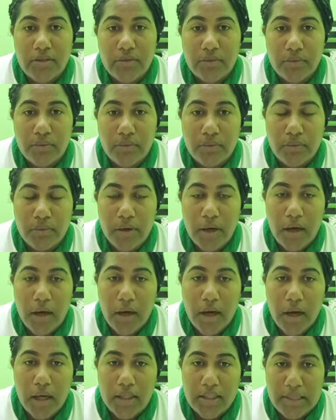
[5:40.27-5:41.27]
to
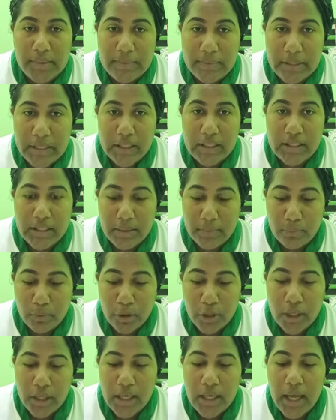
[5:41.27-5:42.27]
terminate the
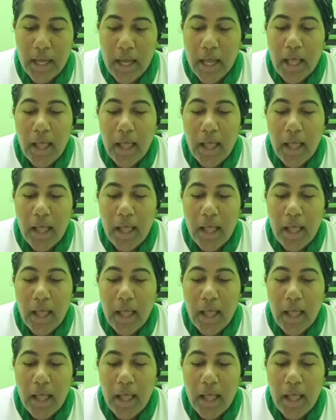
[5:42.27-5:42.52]
employee.